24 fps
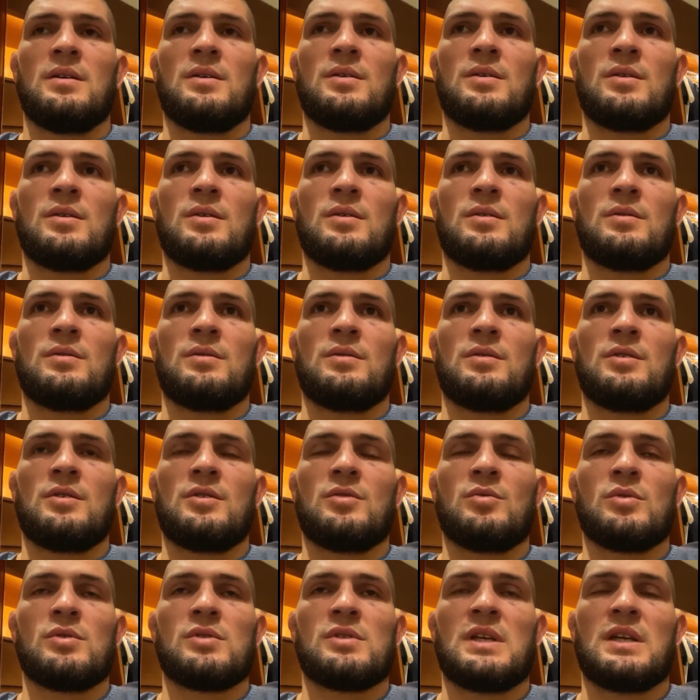You know,
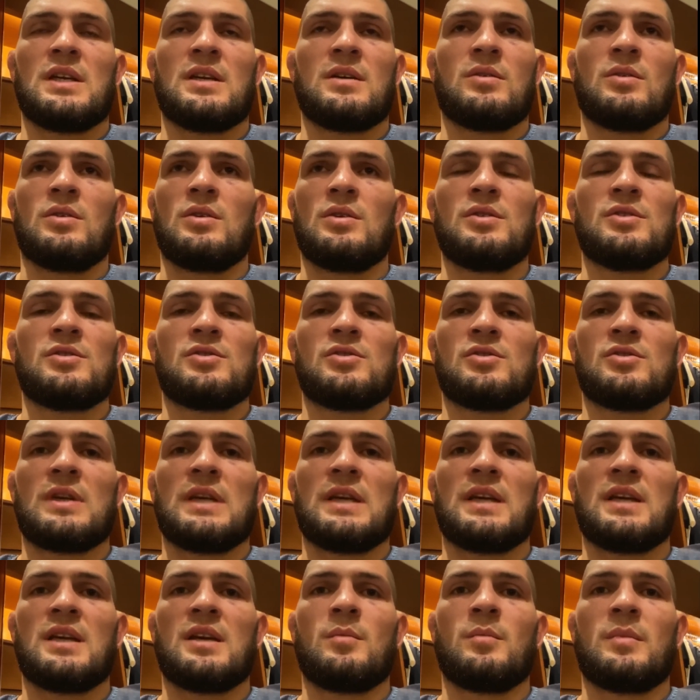it was like only
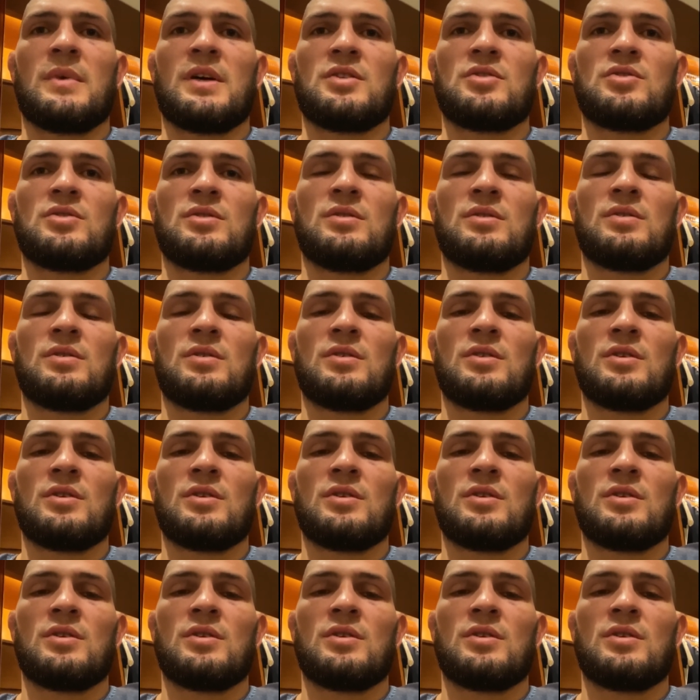striking match,